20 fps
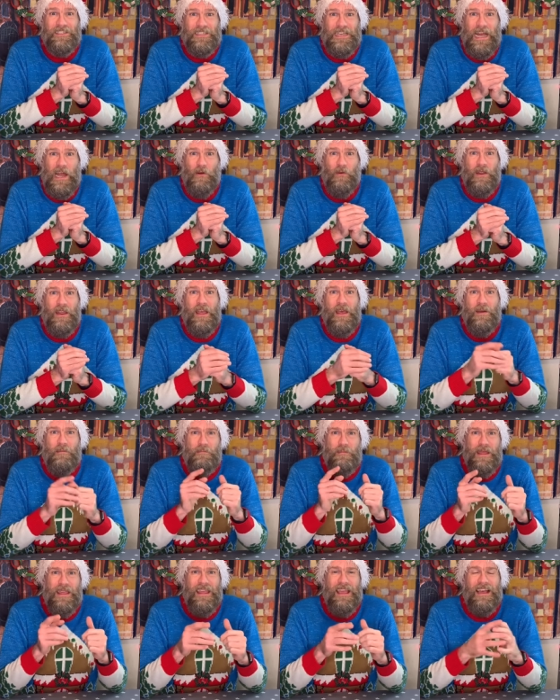Lowry,
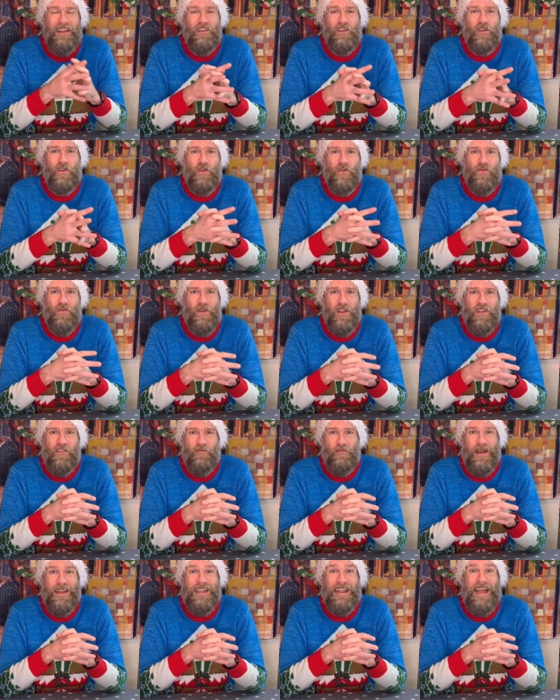me and a good friend of
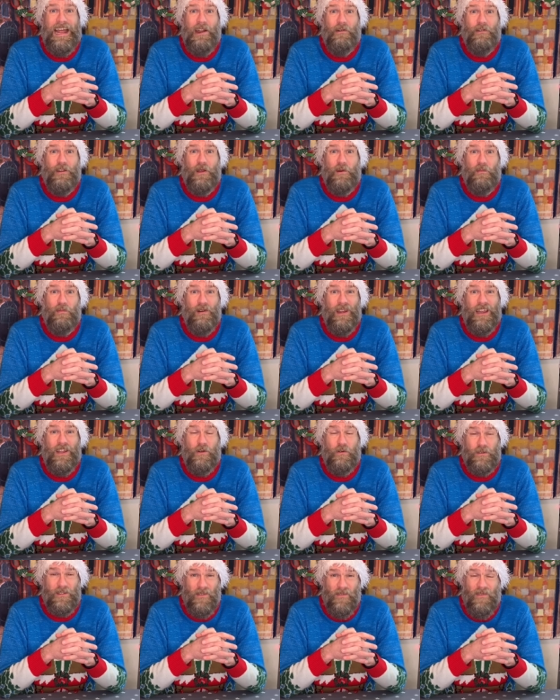mine, Harriet Braine,
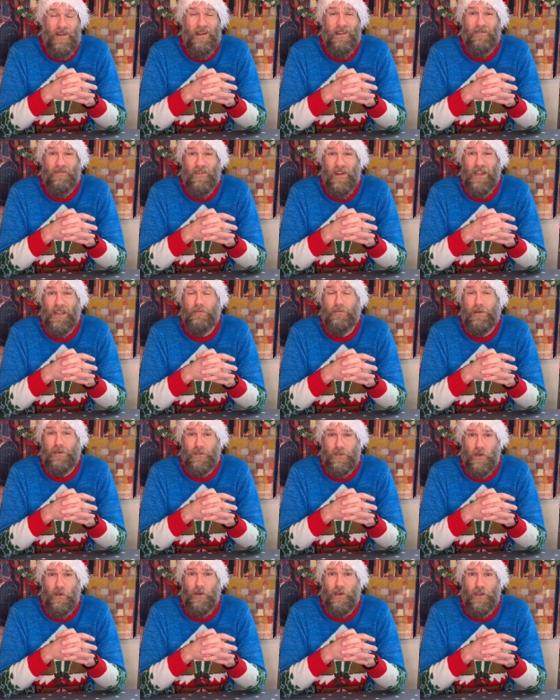who's a very funny
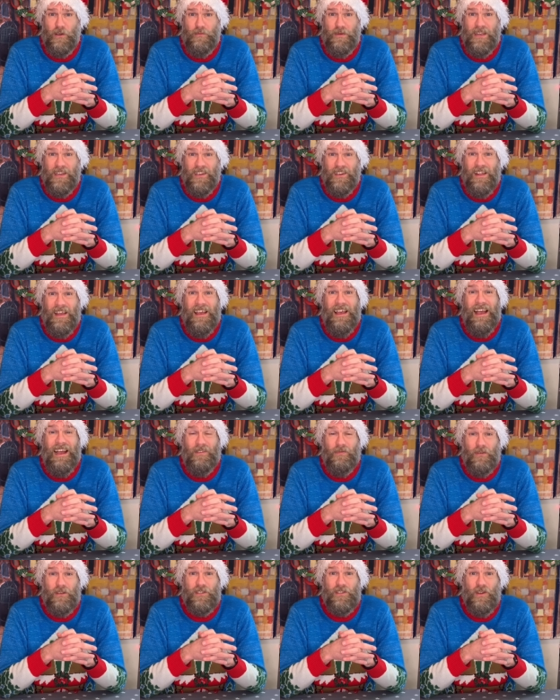musical comedian,
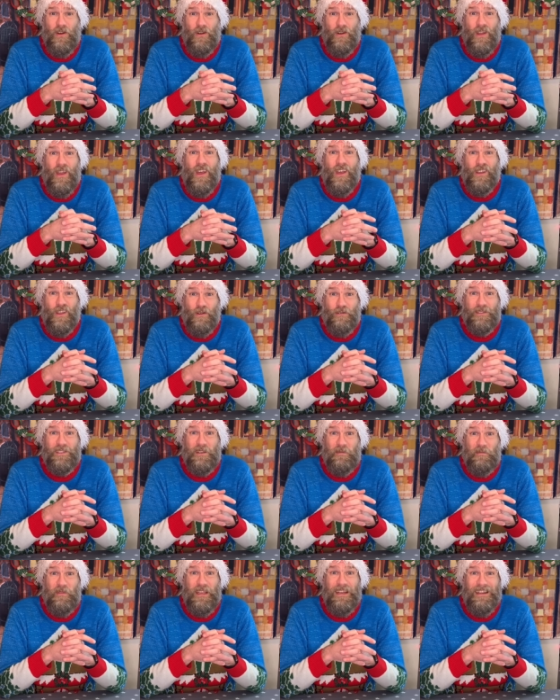and the song goes
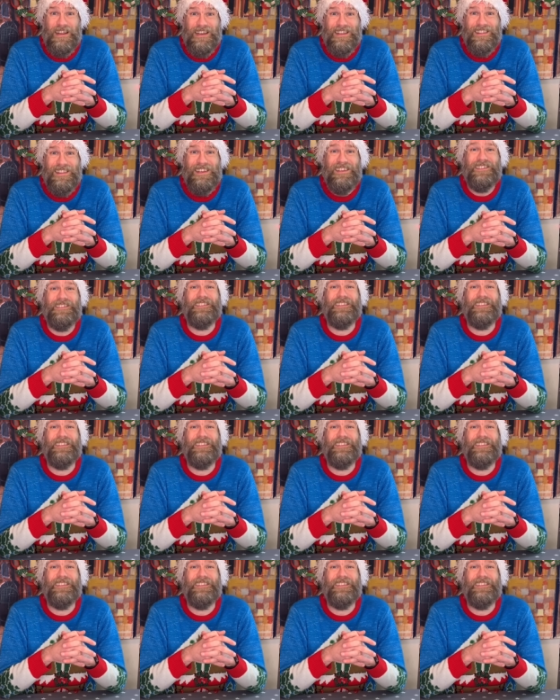something like this.